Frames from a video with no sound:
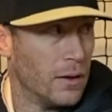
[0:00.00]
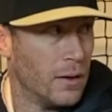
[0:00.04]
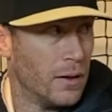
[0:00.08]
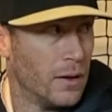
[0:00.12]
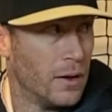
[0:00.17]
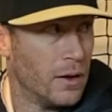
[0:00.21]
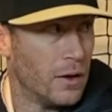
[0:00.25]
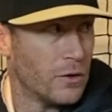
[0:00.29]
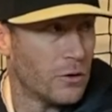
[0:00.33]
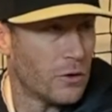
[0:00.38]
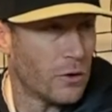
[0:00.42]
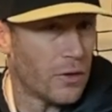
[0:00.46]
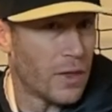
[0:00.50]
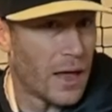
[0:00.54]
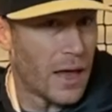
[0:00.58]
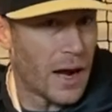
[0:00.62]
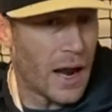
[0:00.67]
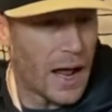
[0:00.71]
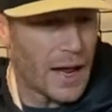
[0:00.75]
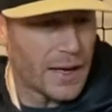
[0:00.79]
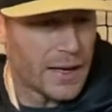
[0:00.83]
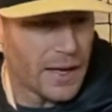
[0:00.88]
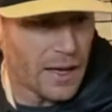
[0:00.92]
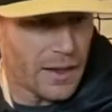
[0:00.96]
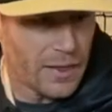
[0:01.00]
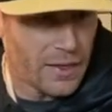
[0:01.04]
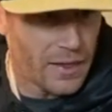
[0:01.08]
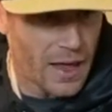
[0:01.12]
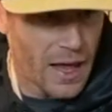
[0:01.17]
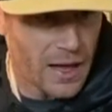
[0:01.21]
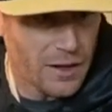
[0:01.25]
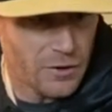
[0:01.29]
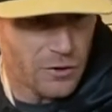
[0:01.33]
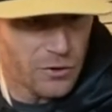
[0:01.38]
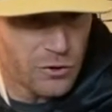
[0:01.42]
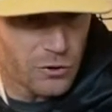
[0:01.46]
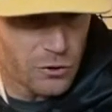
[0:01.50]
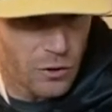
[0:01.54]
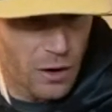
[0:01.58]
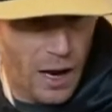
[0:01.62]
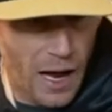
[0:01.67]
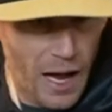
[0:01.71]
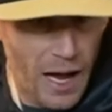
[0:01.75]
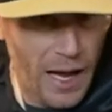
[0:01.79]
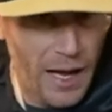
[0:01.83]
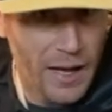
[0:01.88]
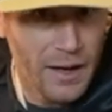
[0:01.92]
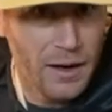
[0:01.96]
so that I can then
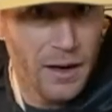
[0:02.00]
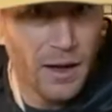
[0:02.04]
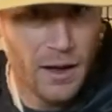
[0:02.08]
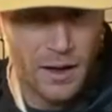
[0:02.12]
stride,